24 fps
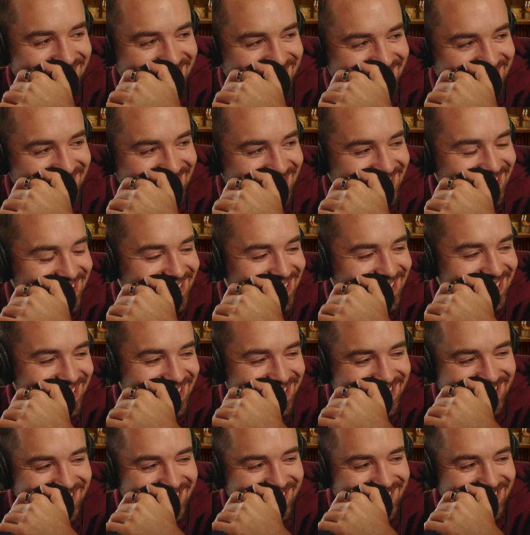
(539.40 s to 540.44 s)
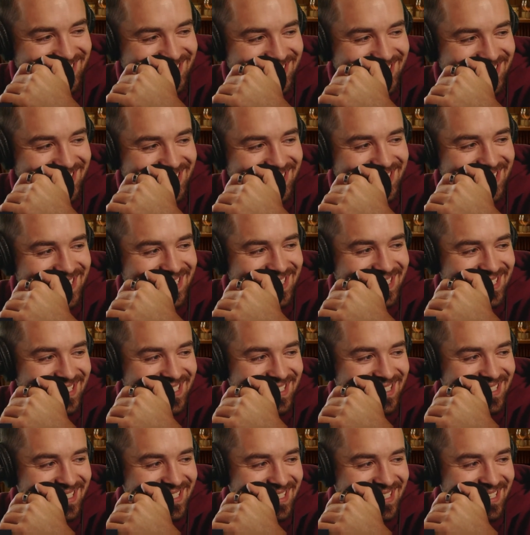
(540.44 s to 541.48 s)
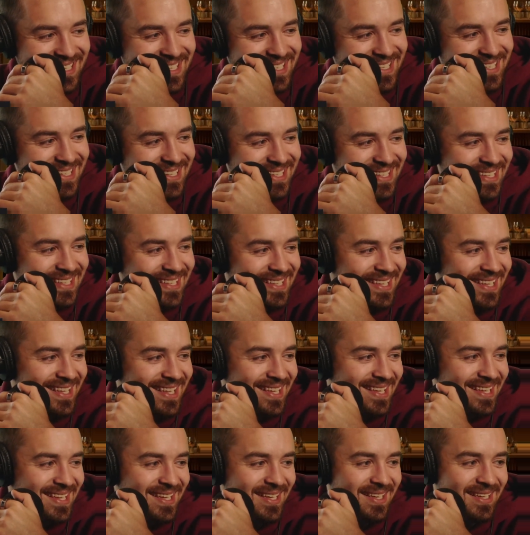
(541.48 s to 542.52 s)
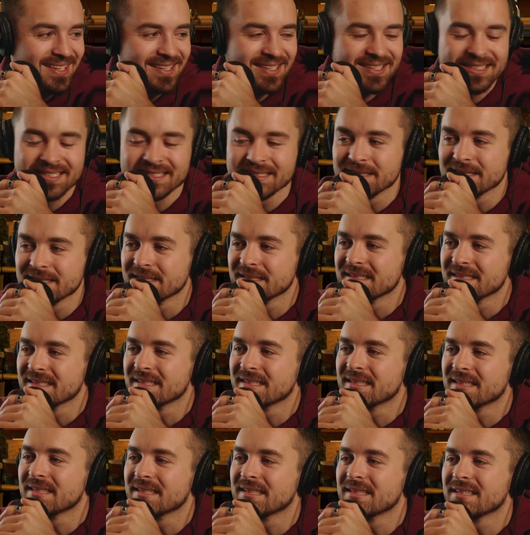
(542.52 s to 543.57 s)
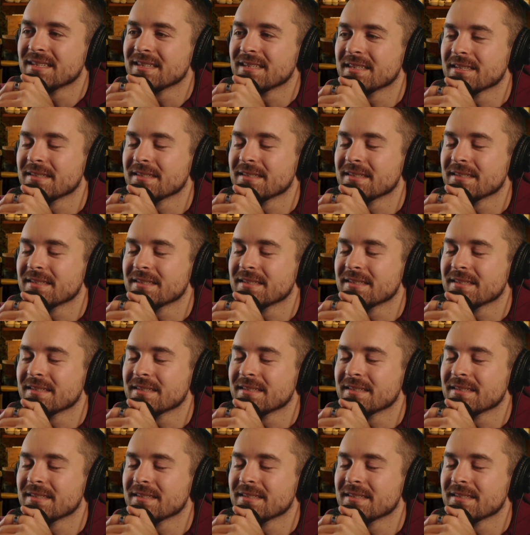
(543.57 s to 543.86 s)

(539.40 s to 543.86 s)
[no speech]